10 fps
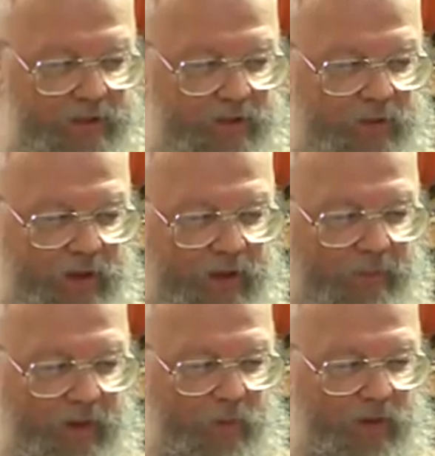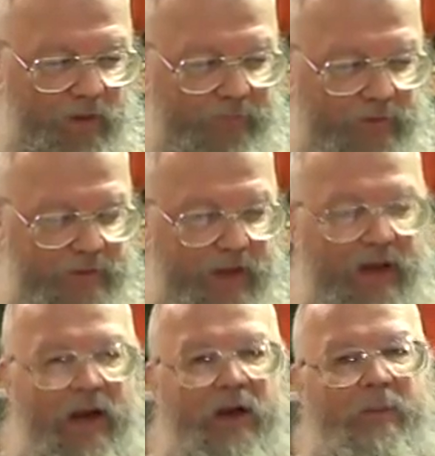you're talking about, well, if there's God,
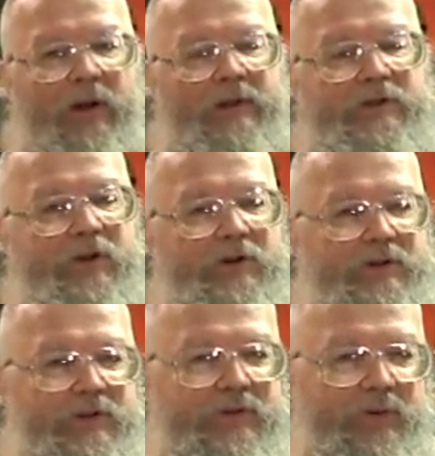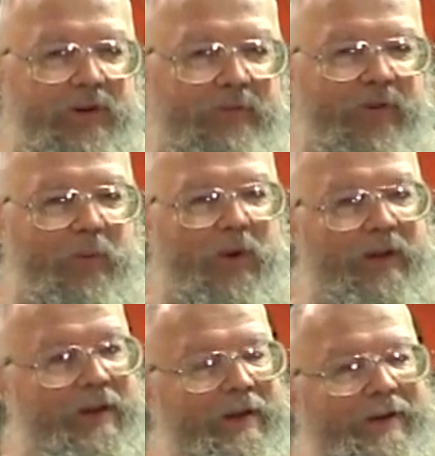how come all these churches are so different? Well,
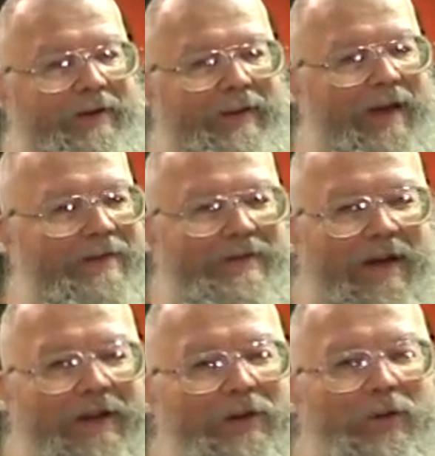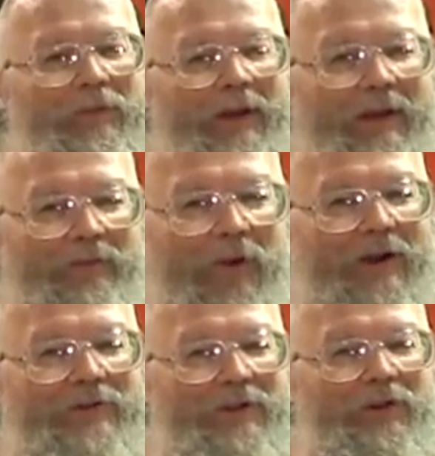that's not a new thing. If you
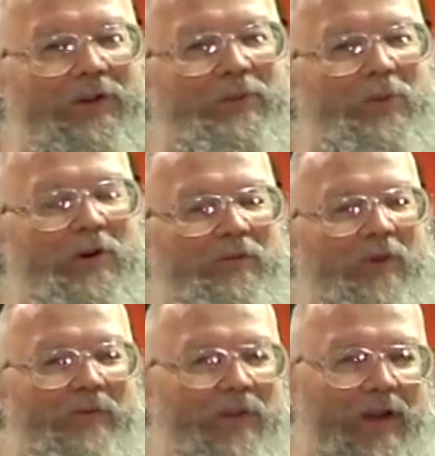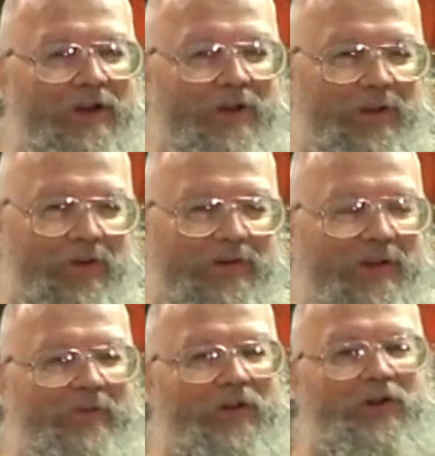actually look in the book of Revelation, there are
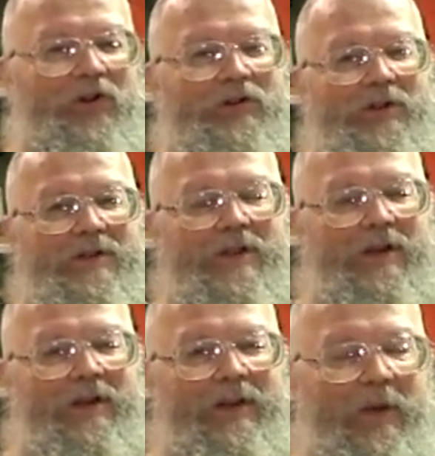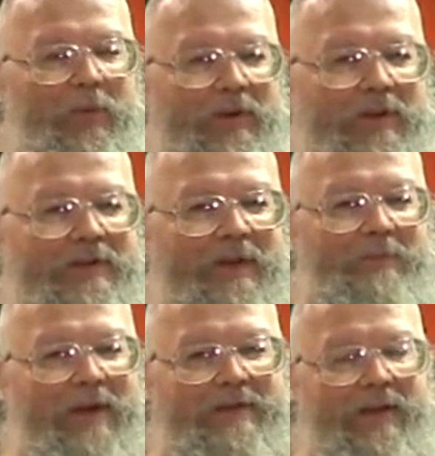seven churches that were in the same
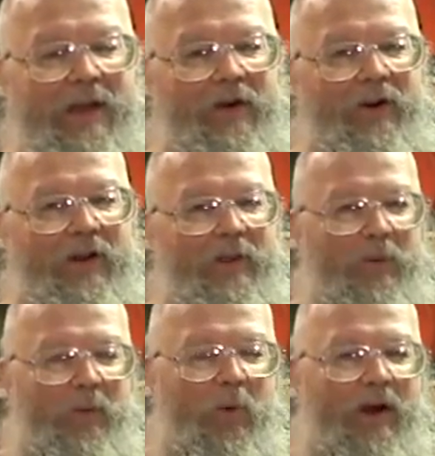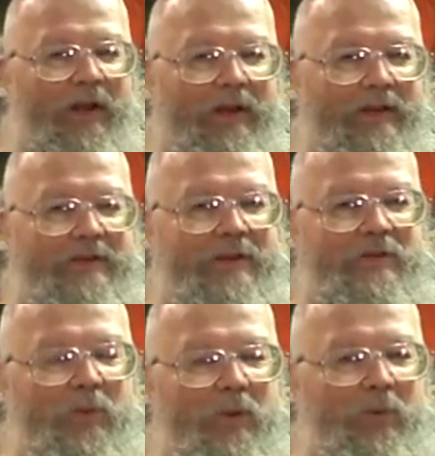basic area. They were in walking distance
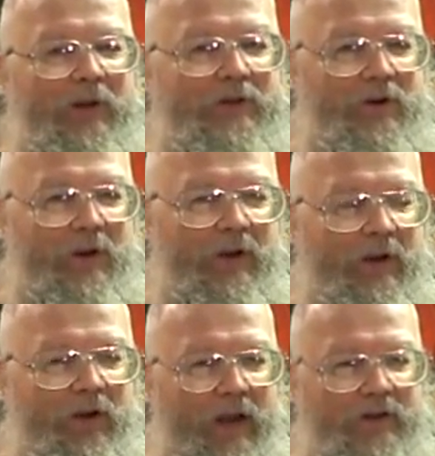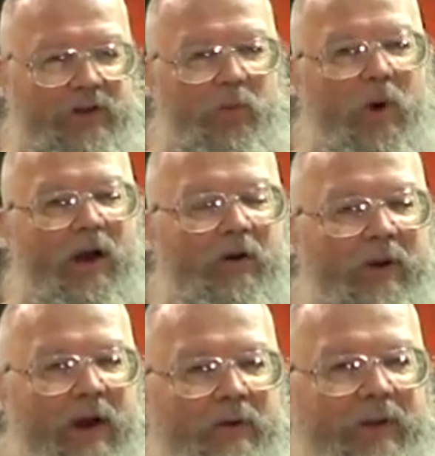where a preacher could actually walk
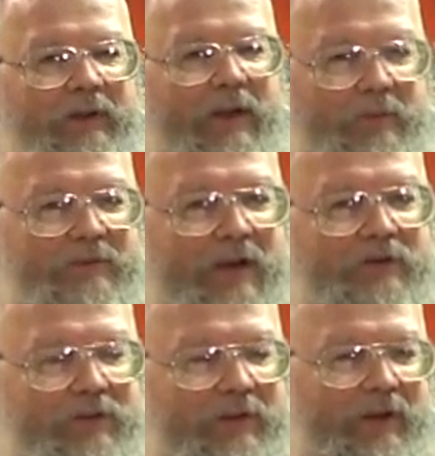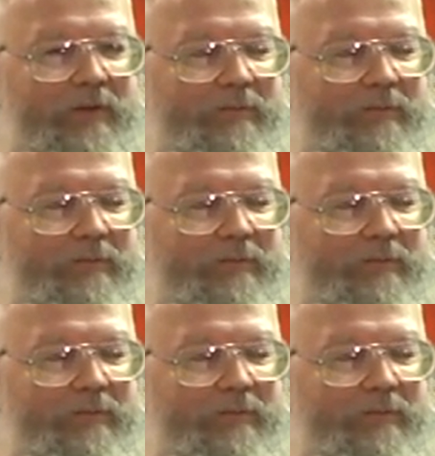around, and that was actually a,